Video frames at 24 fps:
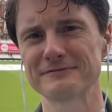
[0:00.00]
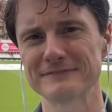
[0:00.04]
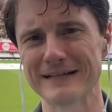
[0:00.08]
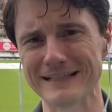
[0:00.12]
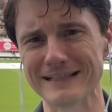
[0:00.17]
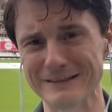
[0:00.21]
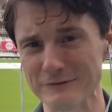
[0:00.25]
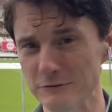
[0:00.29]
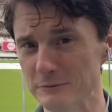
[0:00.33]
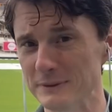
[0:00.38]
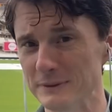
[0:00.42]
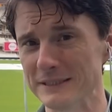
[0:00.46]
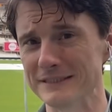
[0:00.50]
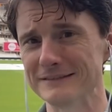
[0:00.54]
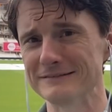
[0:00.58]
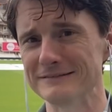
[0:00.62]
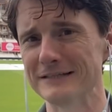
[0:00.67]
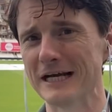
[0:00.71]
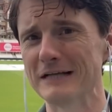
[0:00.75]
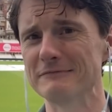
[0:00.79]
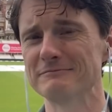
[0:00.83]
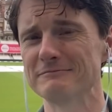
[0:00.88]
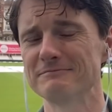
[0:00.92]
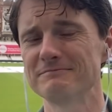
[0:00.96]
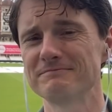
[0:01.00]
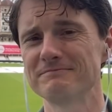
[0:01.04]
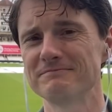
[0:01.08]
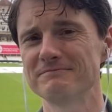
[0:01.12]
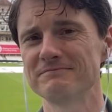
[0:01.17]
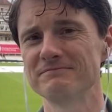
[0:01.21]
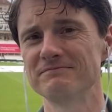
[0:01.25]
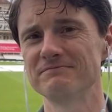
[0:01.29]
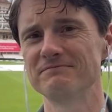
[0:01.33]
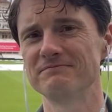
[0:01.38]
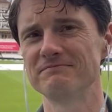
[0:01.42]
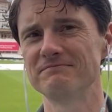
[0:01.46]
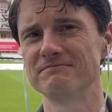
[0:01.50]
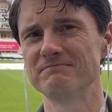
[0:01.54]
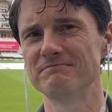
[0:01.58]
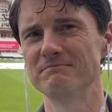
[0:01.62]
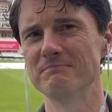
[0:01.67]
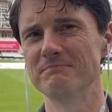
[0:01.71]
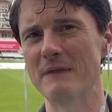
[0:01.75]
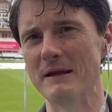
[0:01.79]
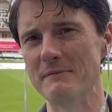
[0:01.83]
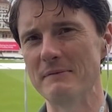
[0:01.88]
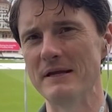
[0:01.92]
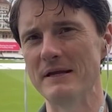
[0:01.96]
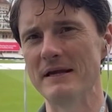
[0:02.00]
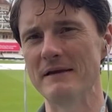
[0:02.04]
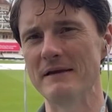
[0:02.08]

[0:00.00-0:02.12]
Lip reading: a little bit, and maybe